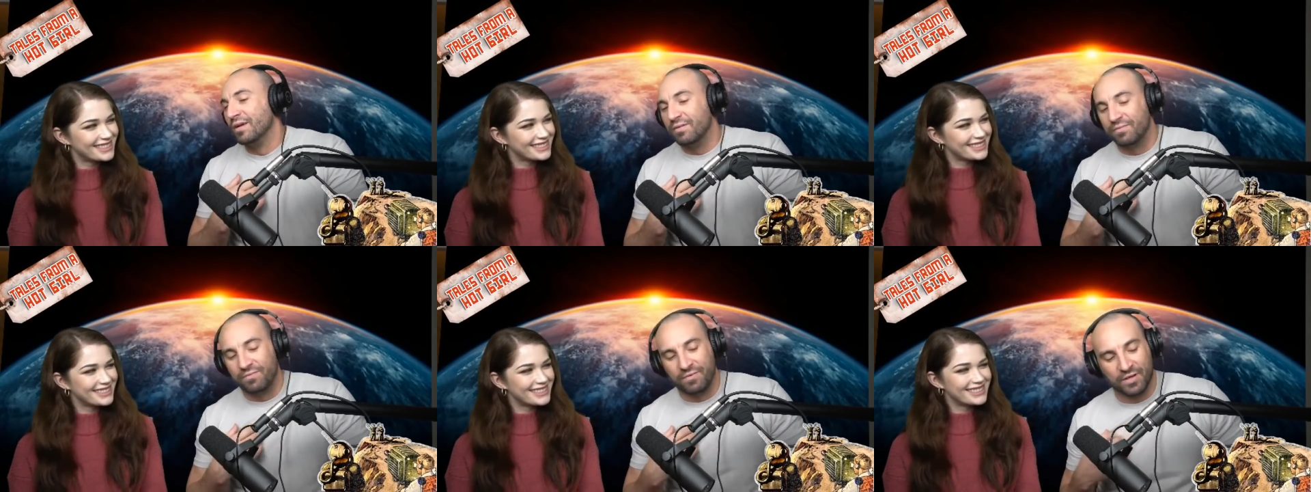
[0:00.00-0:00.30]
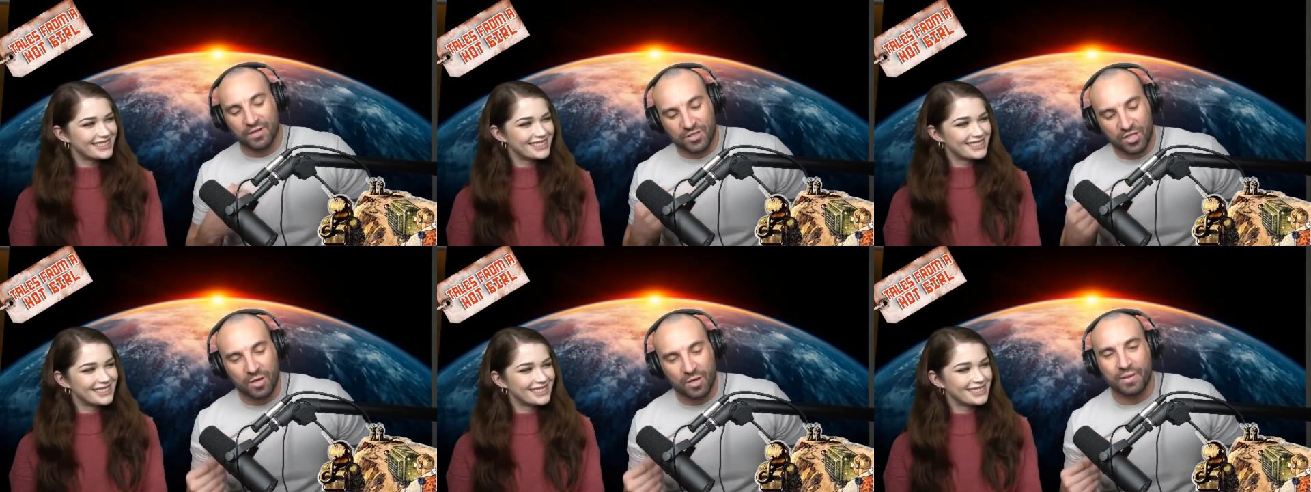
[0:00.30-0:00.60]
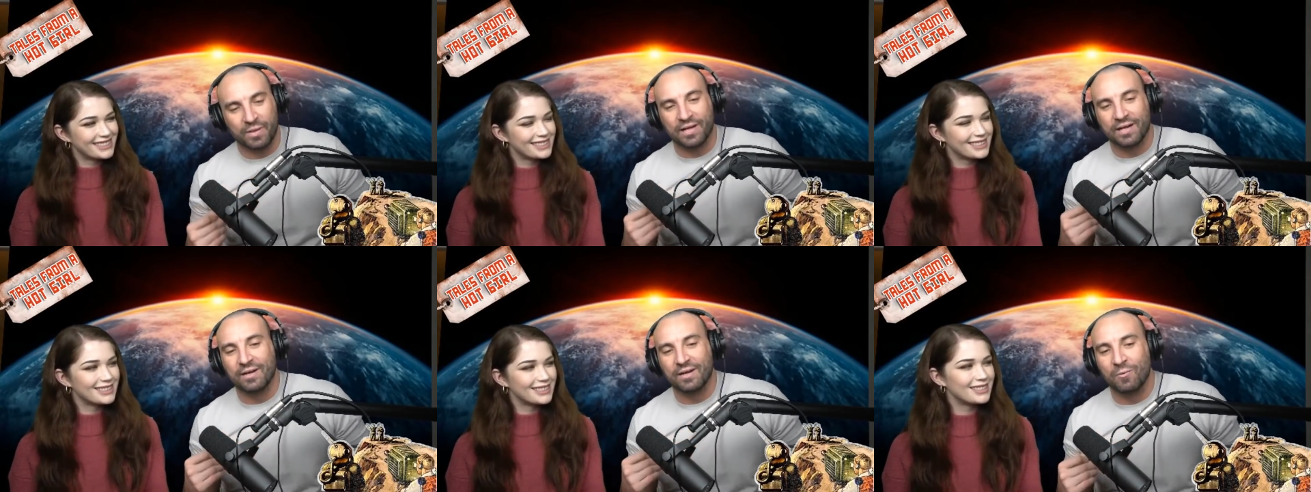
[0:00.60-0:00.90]
Speaker 1: determining
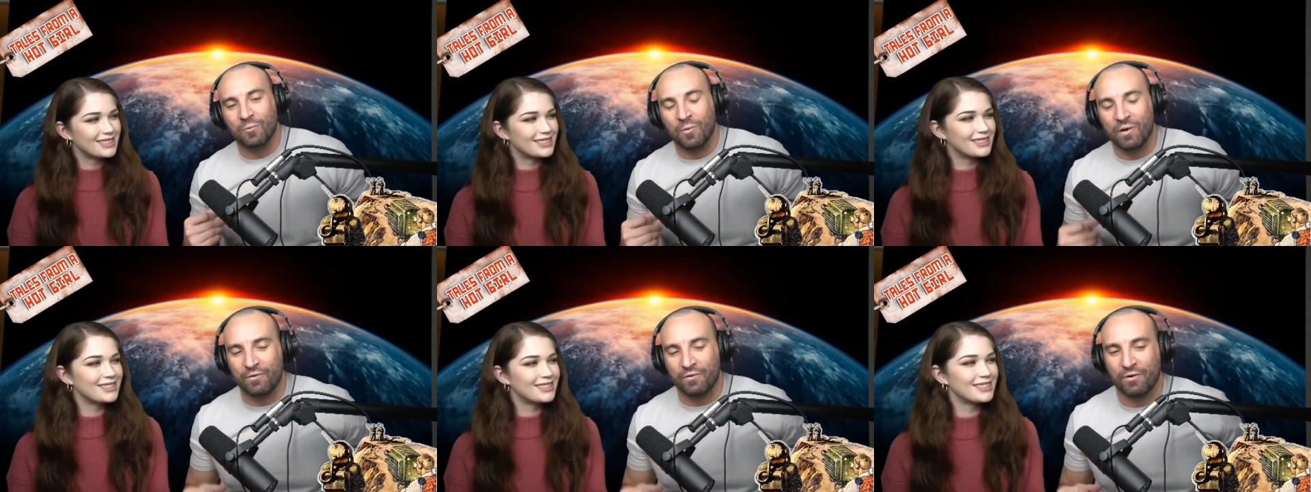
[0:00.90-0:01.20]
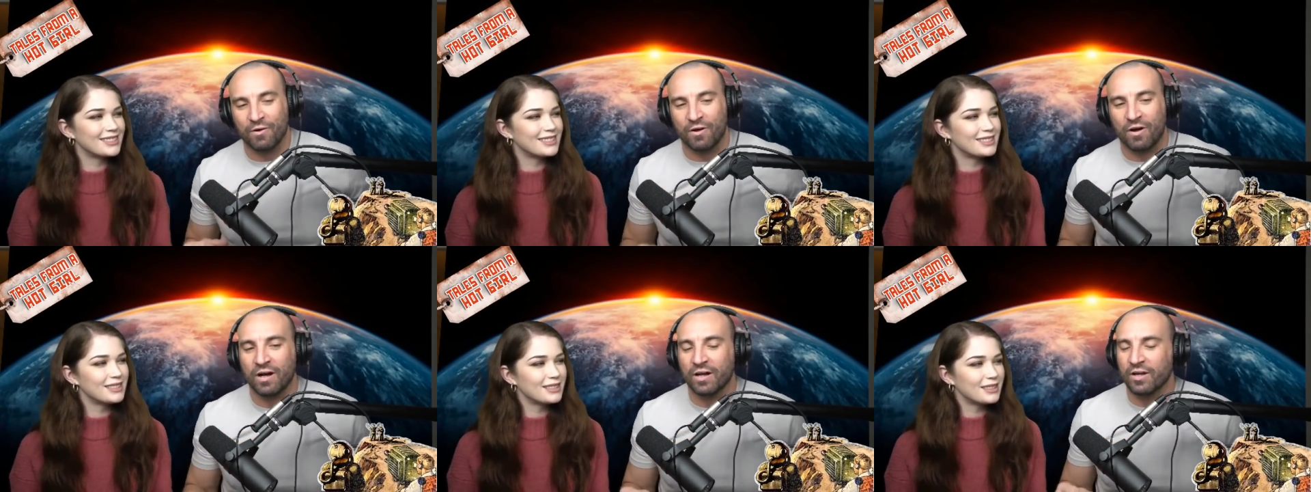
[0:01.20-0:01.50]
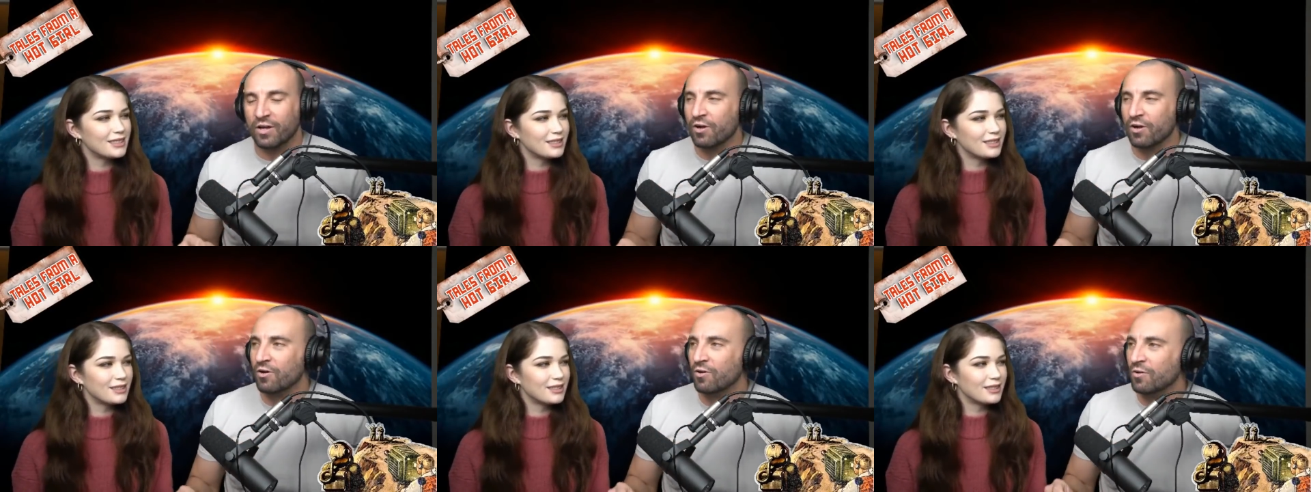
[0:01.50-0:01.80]
whether or not a
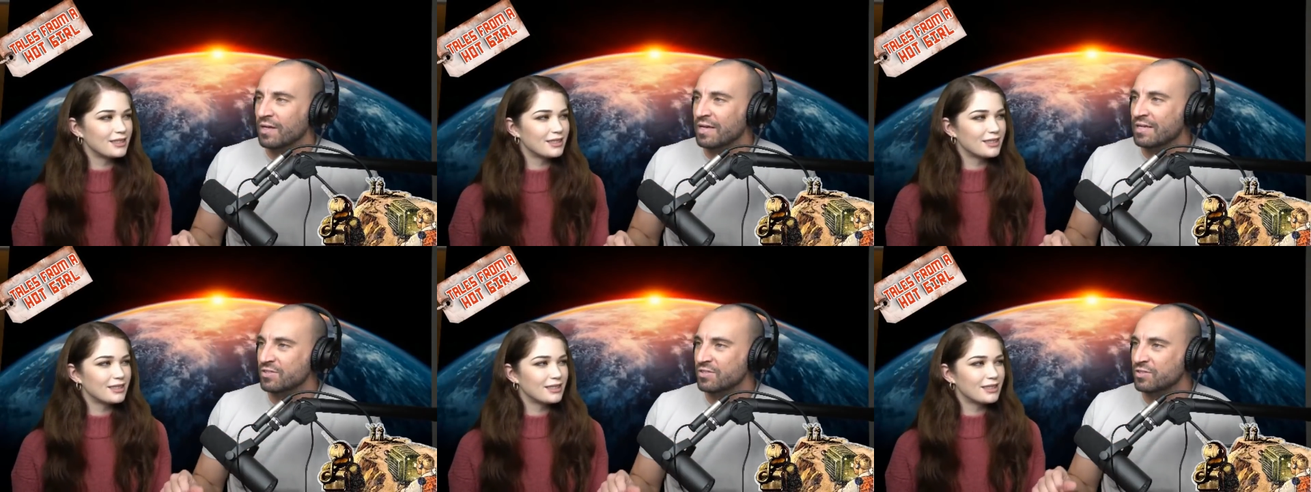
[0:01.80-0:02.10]
girl is